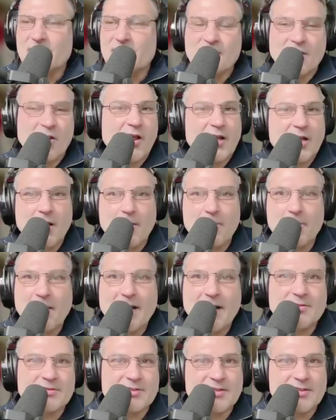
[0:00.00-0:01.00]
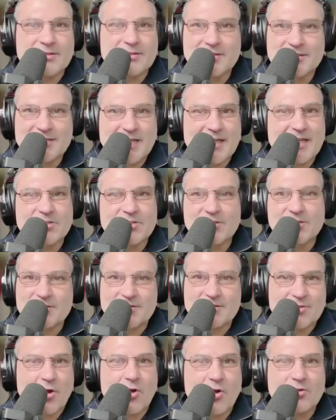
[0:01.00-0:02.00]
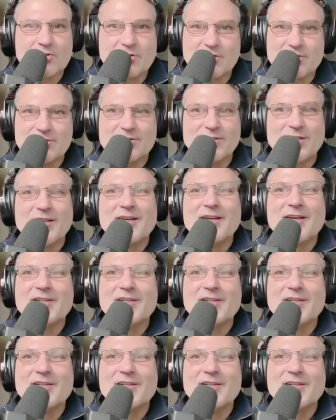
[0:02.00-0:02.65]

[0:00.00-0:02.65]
nightclub bouncers and teachers and doctors